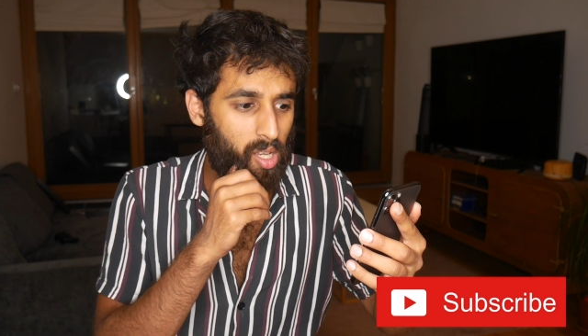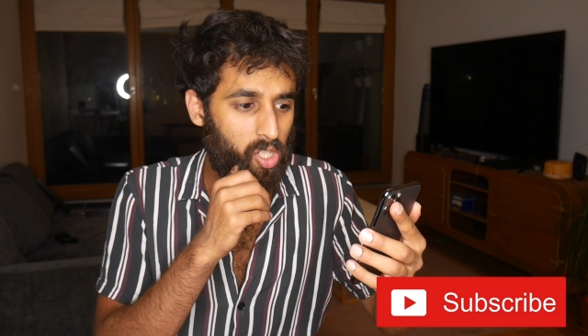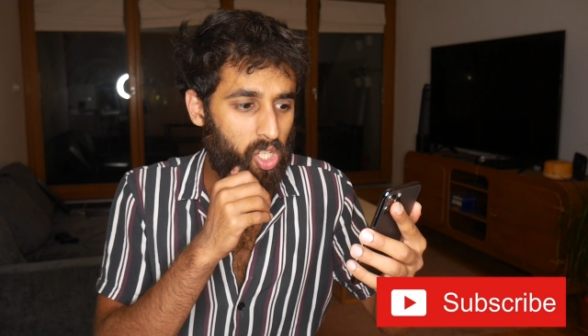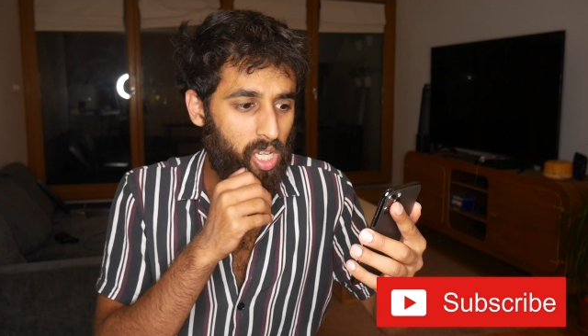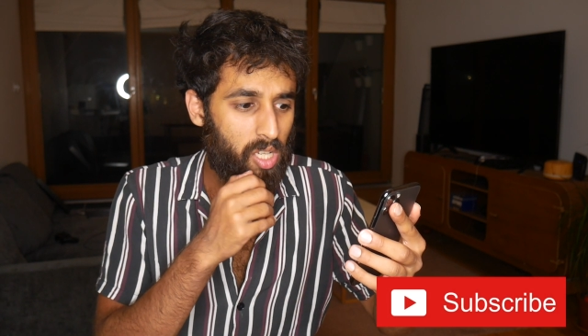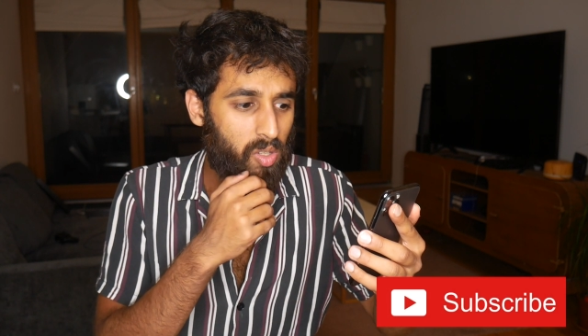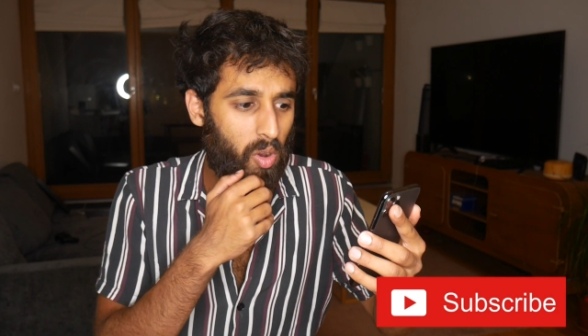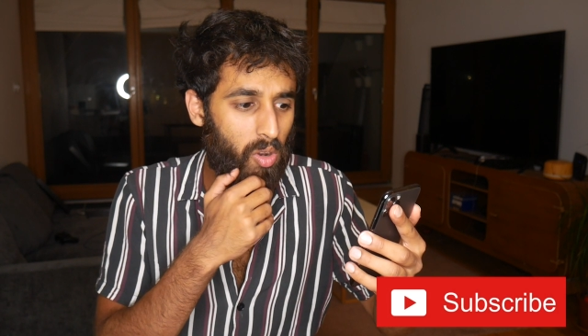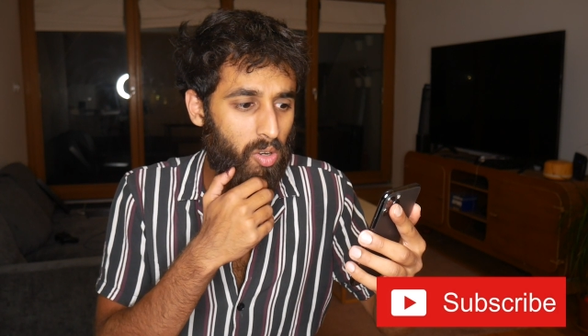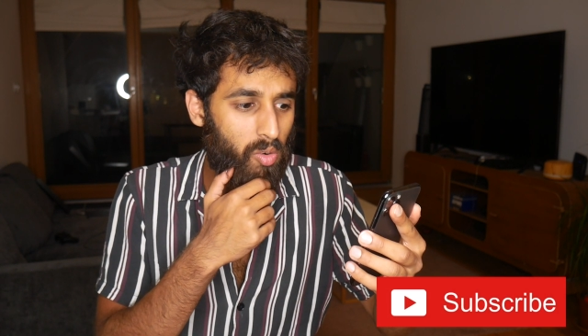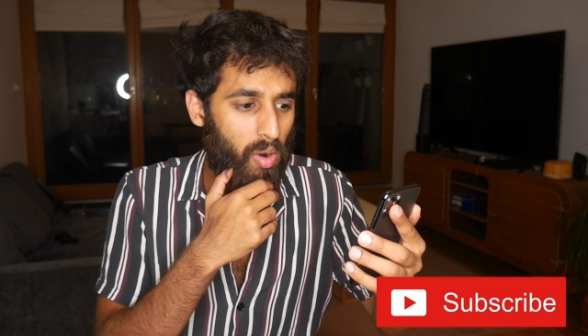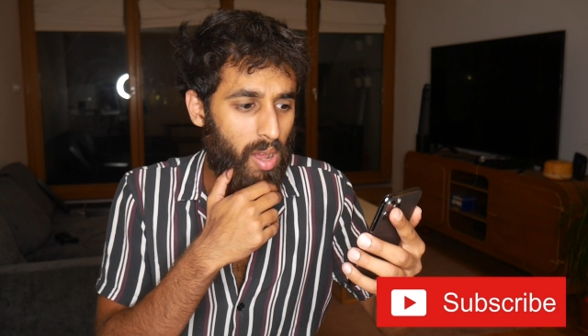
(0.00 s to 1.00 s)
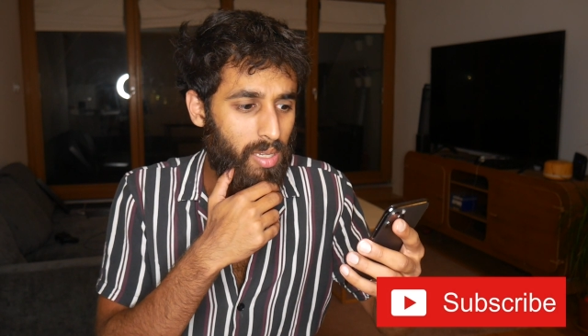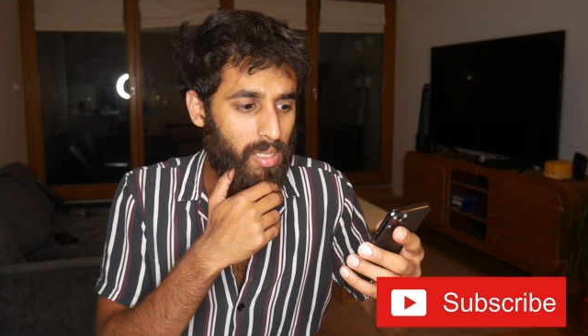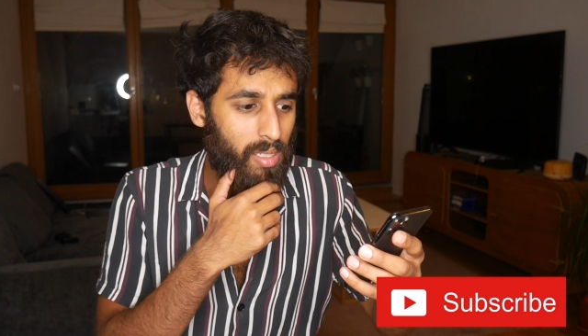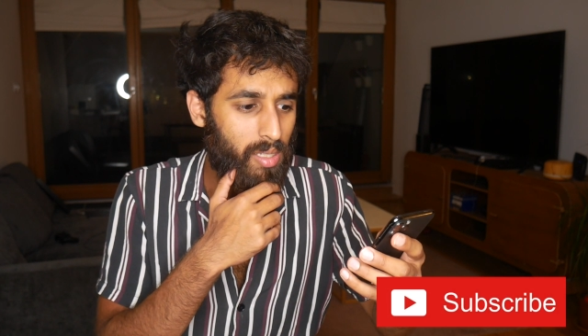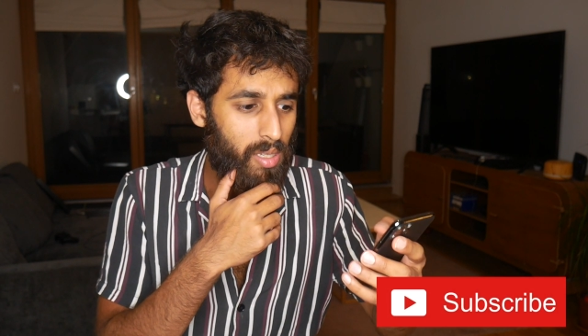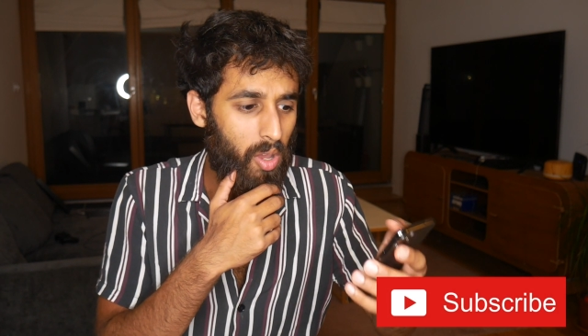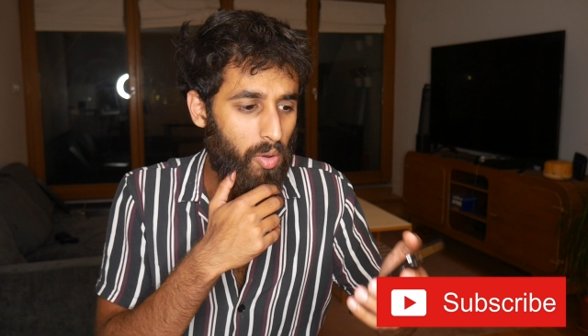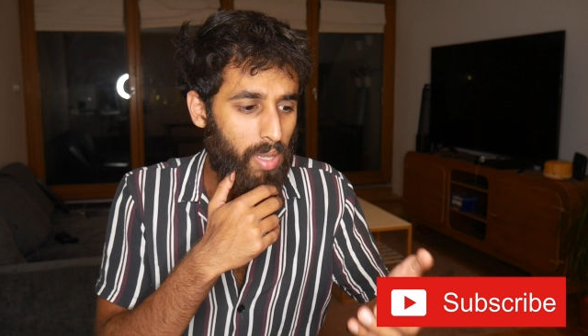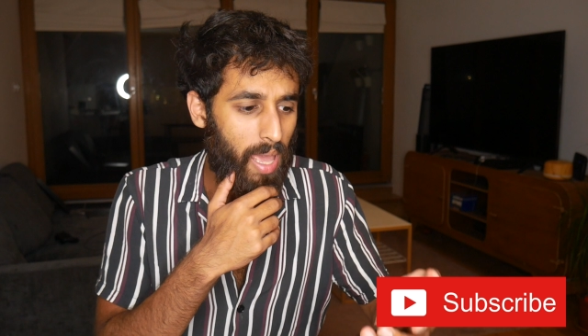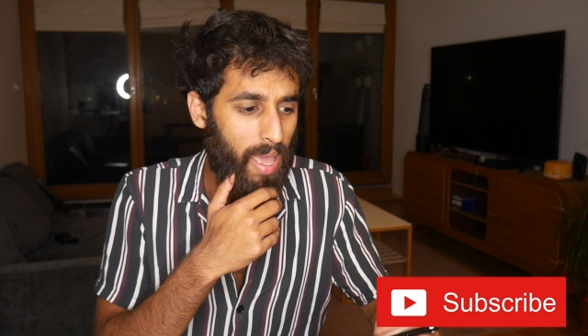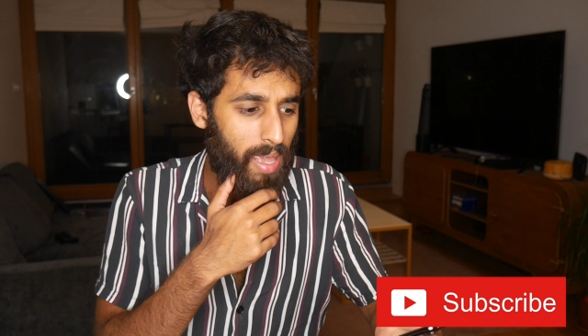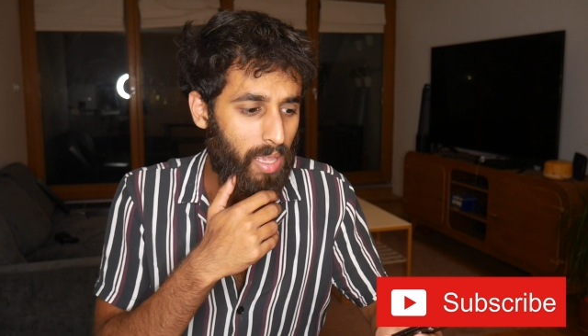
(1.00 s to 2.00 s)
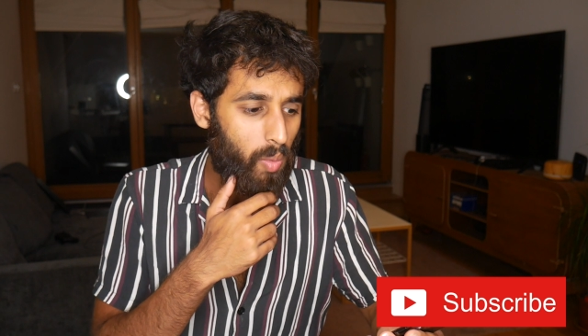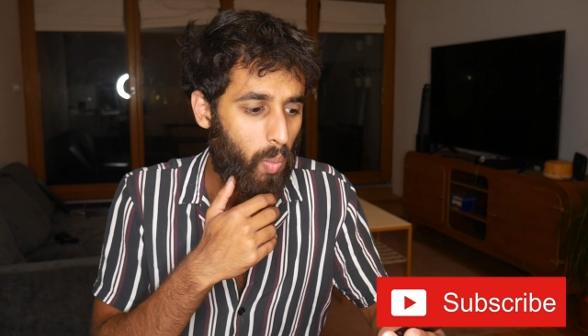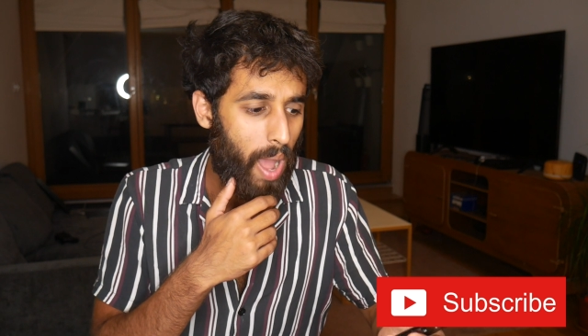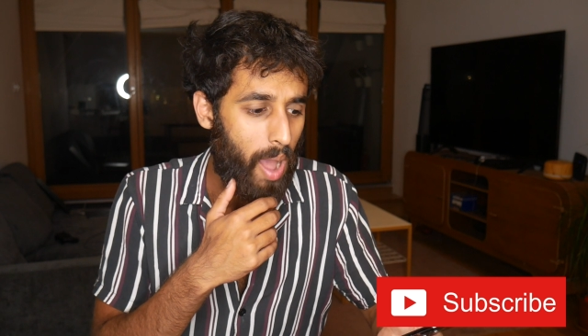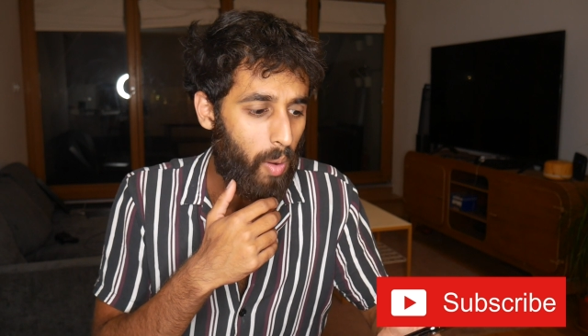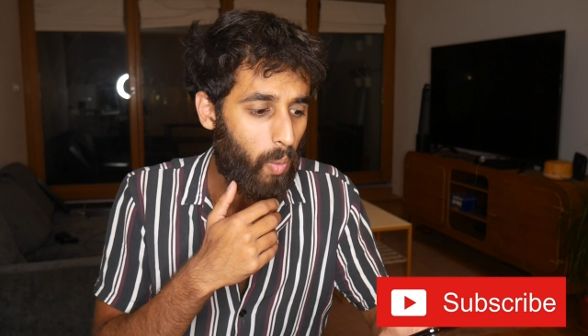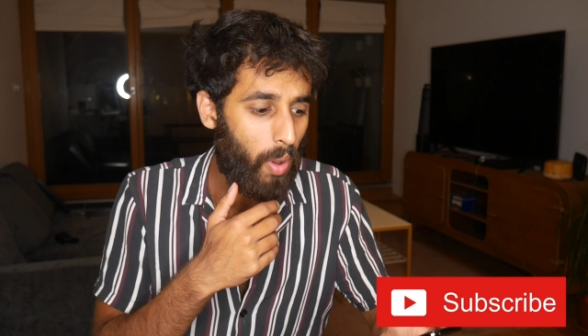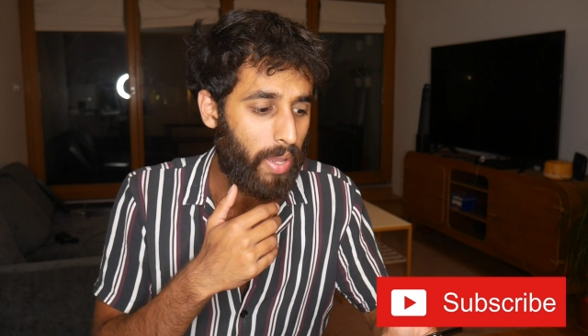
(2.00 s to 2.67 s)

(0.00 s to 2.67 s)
She is on cruds. Okay, wow.